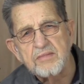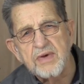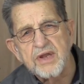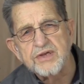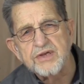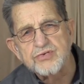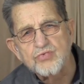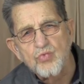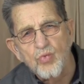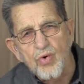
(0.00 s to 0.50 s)
at
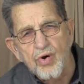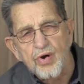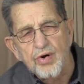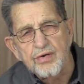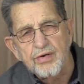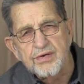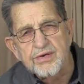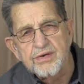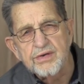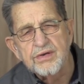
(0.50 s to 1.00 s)
his
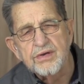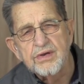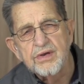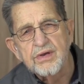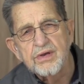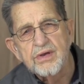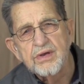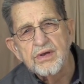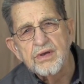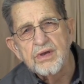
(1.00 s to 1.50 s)
word
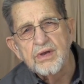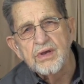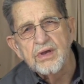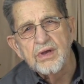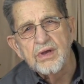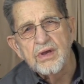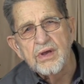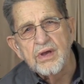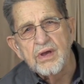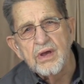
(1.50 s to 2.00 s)

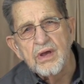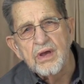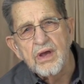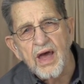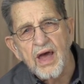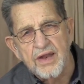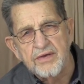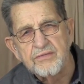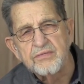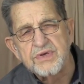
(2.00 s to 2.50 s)

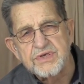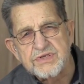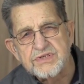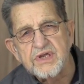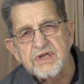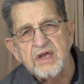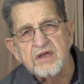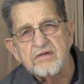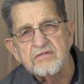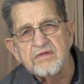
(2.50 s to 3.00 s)
and
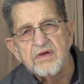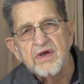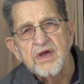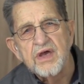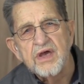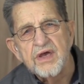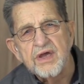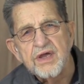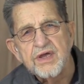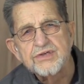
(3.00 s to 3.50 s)
receive
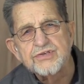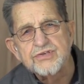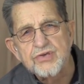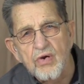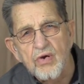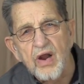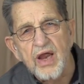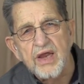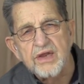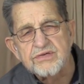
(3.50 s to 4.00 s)
his
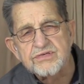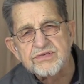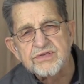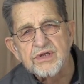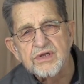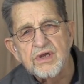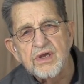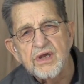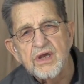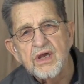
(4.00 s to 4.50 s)
grace,
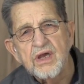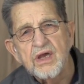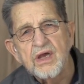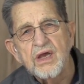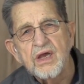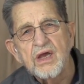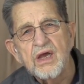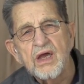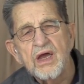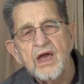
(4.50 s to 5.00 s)

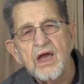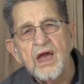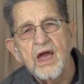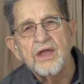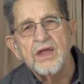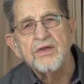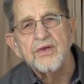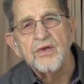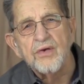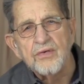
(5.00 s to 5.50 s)

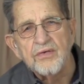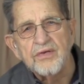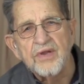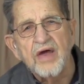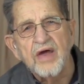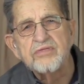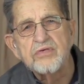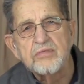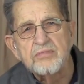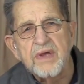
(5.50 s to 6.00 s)
and you'll
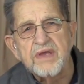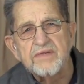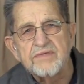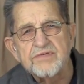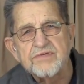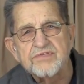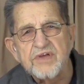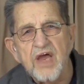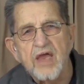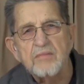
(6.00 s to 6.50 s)
never be the
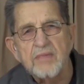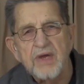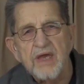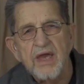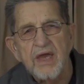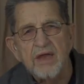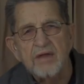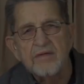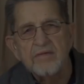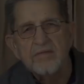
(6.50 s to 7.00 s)
same again.